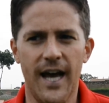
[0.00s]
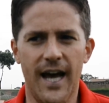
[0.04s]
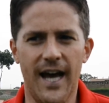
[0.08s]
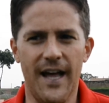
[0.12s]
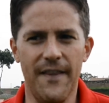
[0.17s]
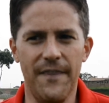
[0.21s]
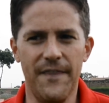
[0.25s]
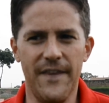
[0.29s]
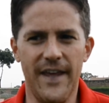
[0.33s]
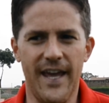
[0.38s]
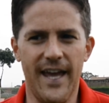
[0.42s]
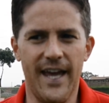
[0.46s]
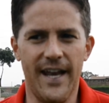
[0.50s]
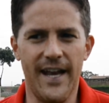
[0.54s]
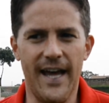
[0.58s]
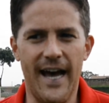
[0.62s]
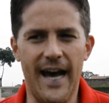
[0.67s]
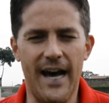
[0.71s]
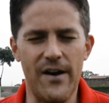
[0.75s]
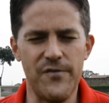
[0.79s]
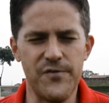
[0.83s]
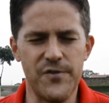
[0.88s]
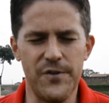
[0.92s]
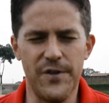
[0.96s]
And then
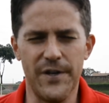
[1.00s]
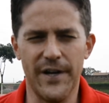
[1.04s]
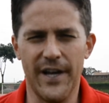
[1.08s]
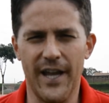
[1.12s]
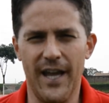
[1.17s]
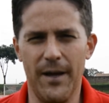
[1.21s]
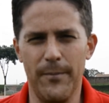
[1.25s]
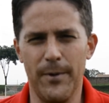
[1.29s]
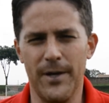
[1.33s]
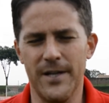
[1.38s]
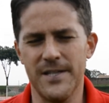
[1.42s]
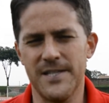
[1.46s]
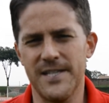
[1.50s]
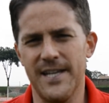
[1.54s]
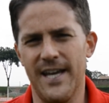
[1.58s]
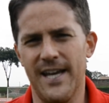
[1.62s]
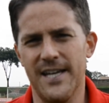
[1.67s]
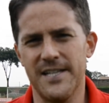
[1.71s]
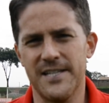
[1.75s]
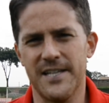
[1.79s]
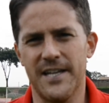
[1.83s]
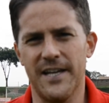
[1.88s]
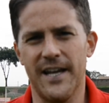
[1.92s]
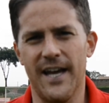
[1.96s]
after their game against
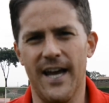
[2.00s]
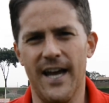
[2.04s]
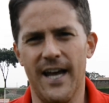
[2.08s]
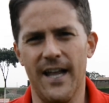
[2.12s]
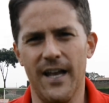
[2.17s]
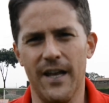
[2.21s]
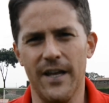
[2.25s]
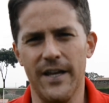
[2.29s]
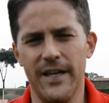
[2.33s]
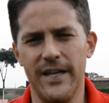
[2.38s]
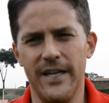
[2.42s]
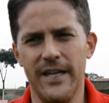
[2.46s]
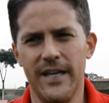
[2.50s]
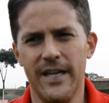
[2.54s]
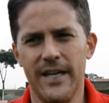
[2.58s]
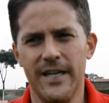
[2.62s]
AS Kigali,